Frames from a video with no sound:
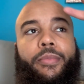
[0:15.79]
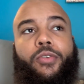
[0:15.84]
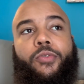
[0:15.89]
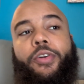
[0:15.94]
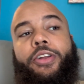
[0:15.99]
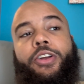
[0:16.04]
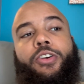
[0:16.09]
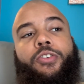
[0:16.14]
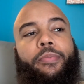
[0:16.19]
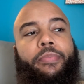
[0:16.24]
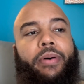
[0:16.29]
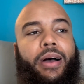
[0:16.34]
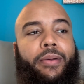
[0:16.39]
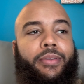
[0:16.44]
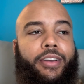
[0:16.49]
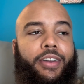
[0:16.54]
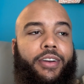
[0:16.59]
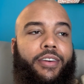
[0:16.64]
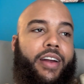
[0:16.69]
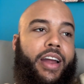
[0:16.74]
Riu
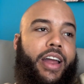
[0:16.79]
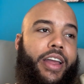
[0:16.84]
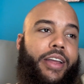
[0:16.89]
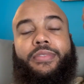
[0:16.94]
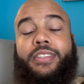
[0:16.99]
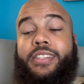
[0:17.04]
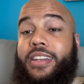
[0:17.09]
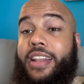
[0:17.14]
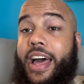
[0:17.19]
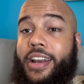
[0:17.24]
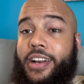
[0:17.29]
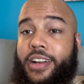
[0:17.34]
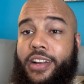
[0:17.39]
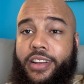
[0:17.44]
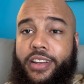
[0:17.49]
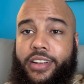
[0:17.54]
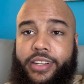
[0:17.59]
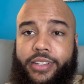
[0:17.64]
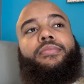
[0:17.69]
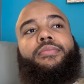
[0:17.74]
Republica, right? It's a lot of
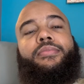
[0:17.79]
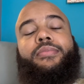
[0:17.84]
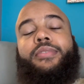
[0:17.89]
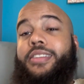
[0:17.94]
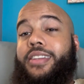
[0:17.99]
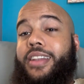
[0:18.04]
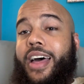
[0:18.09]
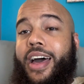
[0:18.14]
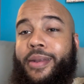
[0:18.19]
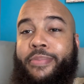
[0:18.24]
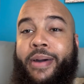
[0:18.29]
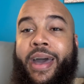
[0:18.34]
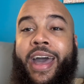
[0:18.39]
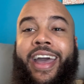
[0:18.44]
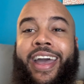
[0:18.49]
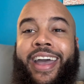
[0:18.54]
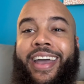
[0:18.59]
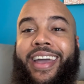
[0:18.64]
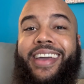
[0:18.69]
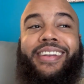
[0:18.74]
good. It's a lot of
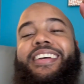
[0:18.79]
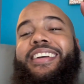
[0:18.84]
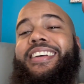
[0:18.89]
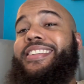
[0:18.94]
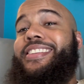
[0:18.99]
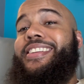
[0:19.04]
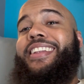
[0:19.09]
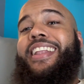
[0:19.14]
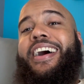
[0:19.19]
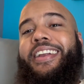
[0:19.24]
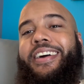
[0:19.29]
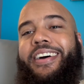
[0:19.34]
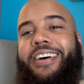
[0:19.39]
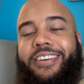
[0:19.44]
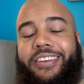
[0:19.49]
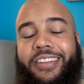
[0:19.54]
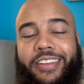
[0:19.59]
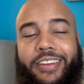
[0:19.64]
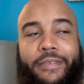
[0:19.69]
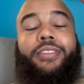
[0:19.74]
bad. It's a lot of
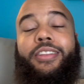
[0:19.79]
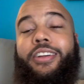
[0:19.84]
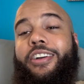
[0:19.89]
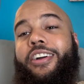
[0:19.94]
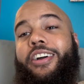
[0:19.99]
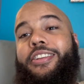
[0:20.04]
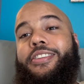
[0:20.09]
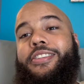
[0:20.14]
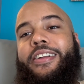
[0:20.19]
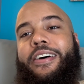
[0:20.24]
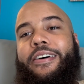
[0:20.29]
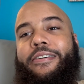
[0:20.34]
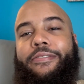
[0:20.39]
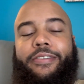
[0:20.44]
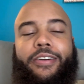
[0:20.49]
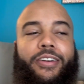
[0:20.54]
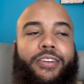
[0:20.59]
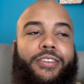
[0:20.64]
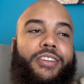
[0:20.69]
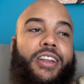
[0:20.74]
ugly. The good stuff
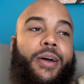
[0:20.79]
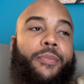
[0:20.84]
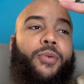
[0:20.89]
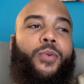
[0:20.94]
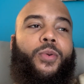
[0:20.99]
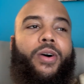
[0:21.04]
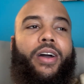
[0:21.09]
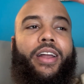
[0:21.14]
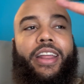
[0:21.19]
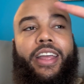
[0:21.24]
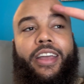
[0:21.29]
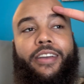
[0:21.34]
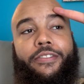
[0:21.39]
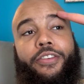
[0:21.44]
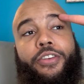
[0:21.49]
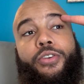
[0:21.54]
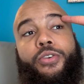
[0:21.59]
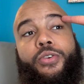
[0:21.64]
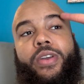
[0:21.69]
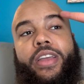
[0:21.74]
first. Number one, if
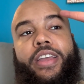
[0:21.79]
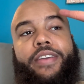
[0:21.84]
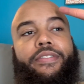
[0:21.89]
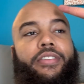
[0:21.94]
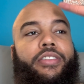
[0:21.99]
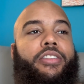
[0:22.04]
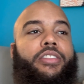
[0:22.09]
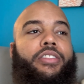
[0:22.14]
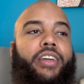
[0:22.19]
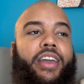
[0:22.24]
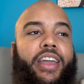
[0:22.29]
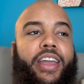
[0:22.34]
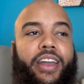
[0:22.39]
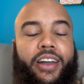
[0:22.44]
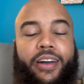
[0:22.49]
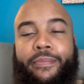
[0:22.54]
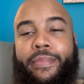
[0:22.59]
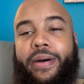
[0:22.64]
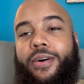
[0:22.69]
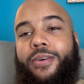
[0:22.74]
you even
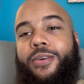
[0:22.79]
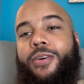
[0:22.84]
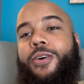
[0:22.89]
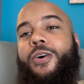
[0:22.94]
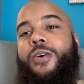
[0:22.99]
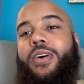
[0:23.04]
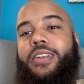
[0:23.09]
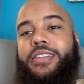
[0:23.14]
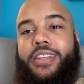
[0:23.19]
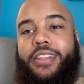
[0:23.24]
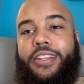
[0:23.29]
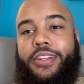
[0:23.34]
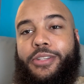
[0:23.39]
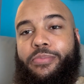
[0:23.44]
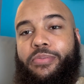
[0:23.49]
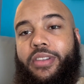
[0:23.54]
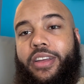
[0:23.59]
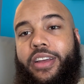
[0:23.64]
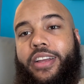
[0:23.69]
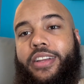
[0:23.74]
think about going to this
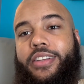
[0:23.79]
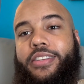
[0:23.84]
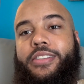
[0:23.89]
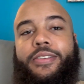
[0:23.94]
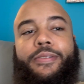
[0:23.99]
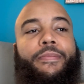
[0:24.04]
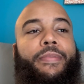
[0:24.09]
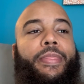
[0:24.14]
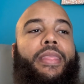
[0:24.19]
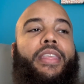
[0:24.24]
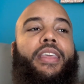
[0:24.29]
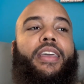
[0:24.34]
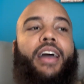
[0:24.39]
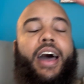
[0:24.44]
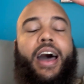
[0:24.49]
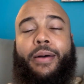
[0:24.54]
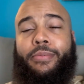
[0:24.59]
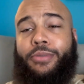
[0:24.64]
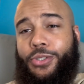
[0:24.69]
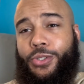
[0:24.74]
place,
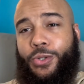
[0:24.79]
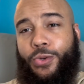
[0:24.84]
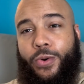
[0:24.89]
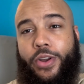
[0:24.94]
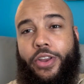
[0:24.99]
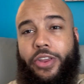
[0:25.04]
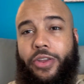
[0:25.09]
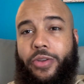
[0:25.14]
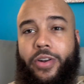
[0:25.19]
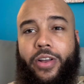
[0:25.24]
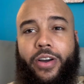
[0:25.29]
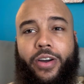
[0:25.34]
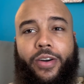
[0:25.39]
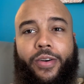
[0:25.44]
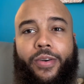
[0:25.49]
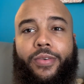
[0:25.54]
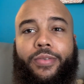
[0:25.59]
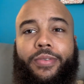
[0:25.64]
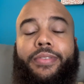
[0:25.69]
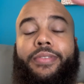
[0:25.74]
I'm sure you
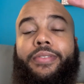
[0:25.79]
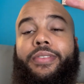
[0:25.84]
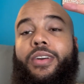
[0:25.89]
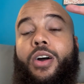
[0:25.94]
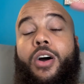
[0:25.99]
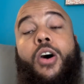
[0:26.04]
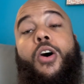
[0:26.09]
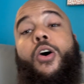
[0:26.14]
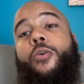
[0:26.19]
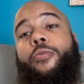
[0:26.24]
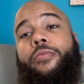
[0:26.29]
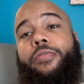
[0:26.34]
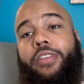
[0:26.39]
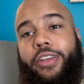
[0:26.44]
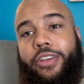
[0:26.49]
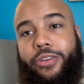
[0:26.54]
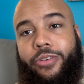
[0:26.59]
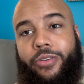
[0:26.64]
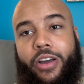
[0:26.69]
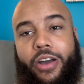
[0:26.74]
know, or
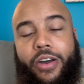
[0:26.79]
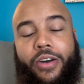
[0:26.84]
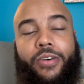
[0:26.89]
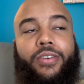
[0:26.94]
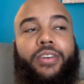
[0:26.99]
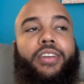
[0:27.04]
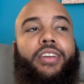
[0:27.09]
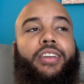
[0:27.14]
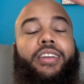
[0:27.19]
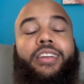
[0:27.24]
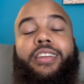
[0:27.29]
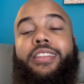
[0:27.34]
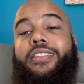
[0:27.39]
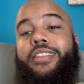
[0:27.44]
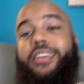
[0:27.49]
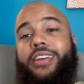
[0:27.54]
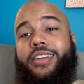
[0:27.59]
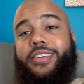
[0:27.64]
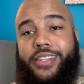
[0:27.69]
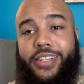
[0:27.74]
hopefully you know,
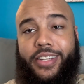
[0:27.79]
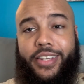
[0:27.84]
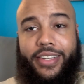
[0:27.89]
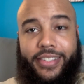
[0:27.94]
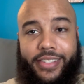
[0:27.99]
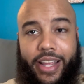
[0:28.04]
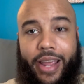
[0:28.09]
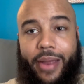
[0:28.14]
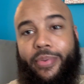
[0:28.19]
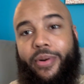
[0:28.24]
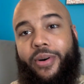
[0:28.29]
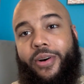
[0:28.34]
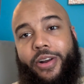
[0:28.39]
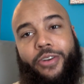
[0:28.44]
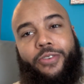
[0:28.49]
this is a party